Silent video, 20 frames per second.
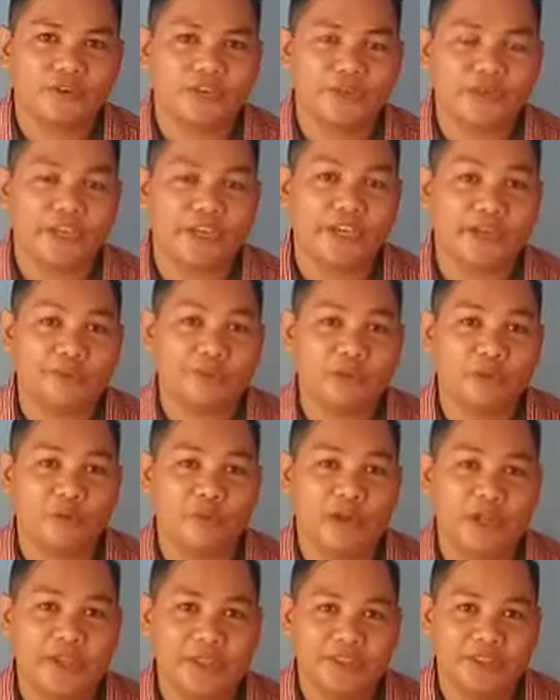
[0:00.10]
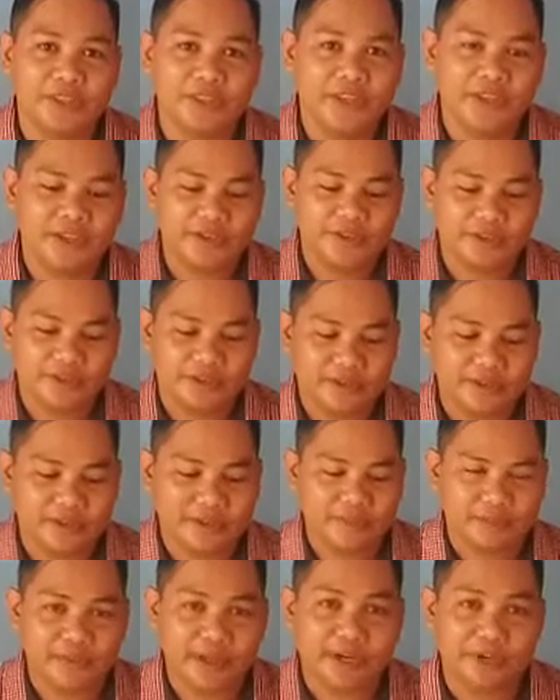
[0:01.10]
Today everyone,
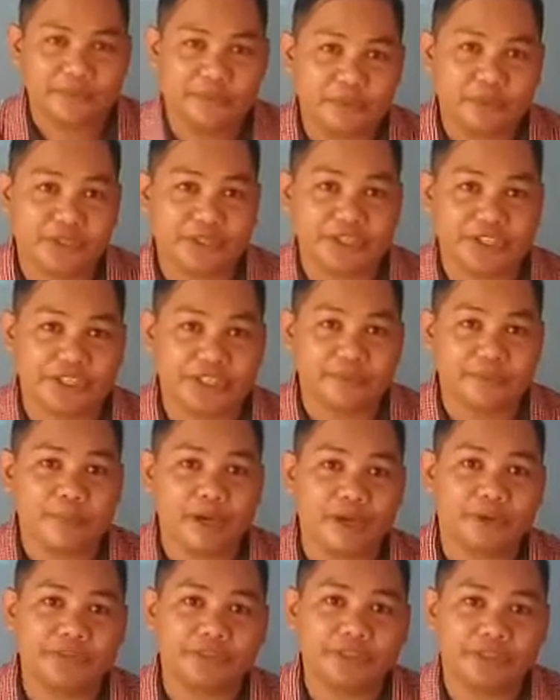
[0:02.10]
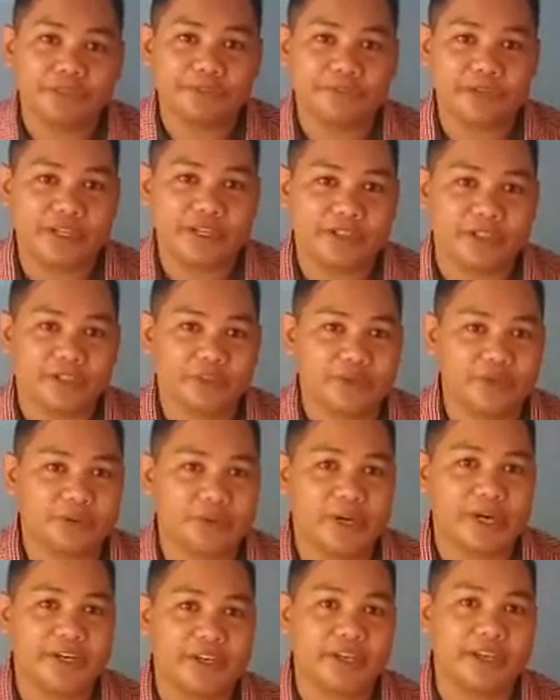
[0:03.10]
my report is about different
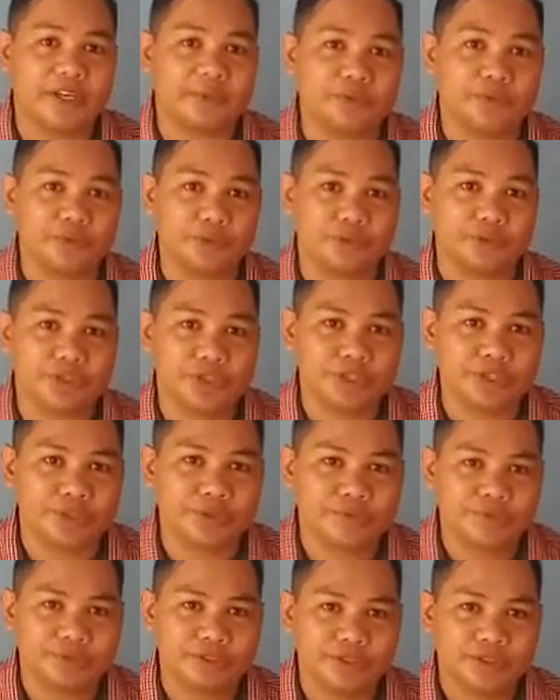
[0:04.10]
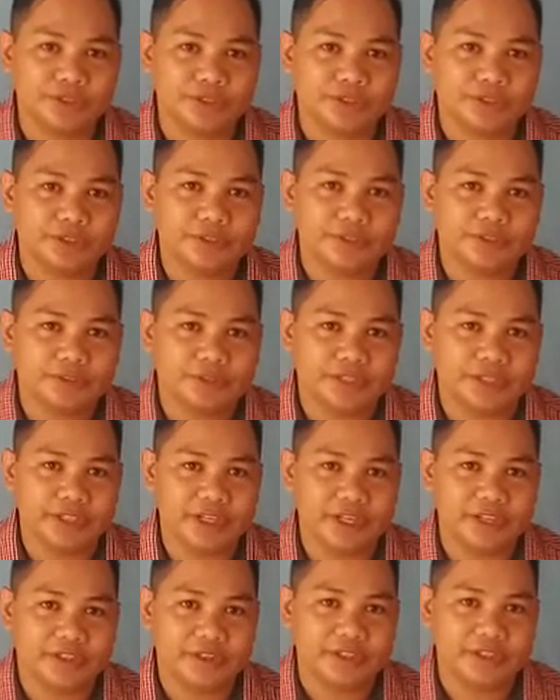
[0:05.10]
literary approach. There
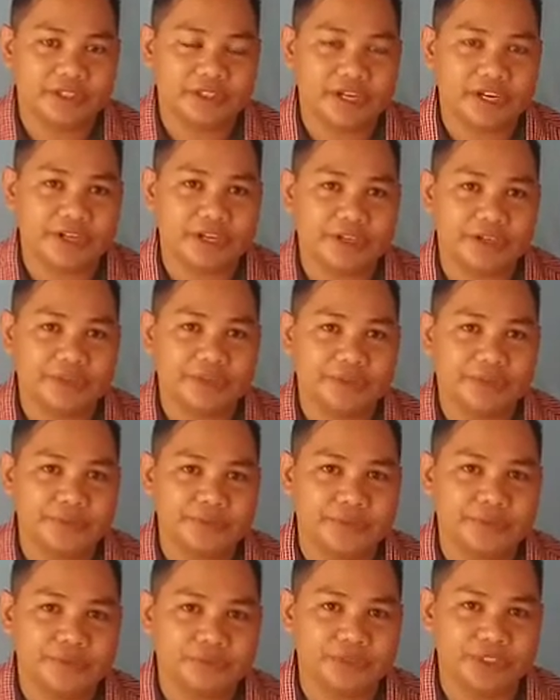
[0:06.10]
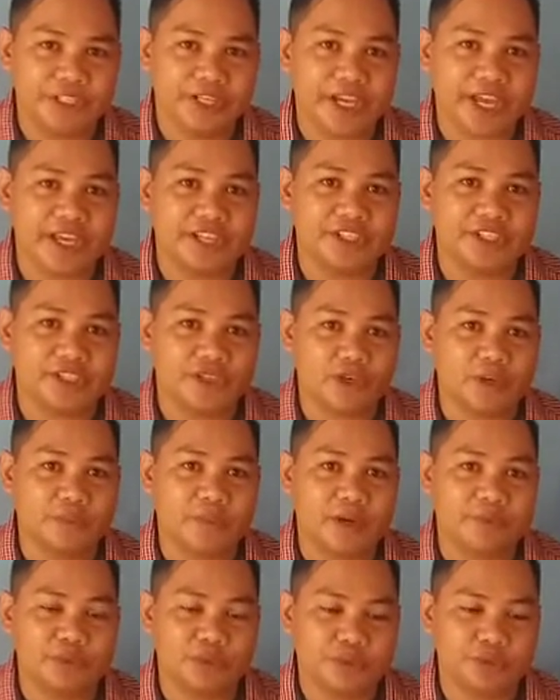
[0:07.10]
are three kinds of
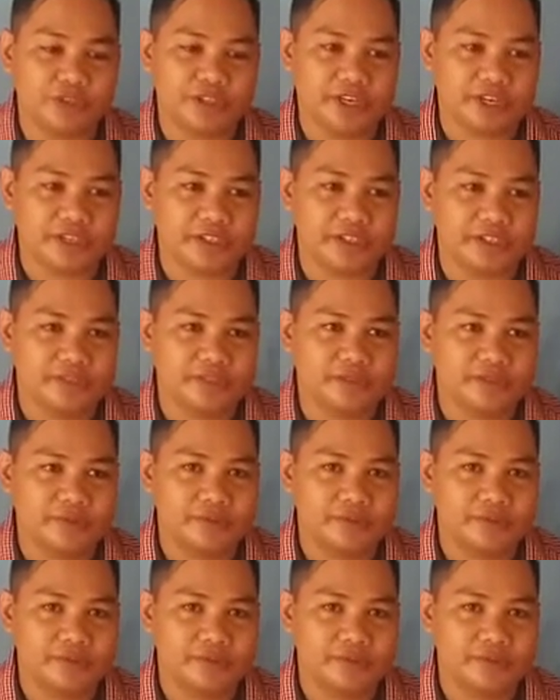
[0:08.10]
approaches.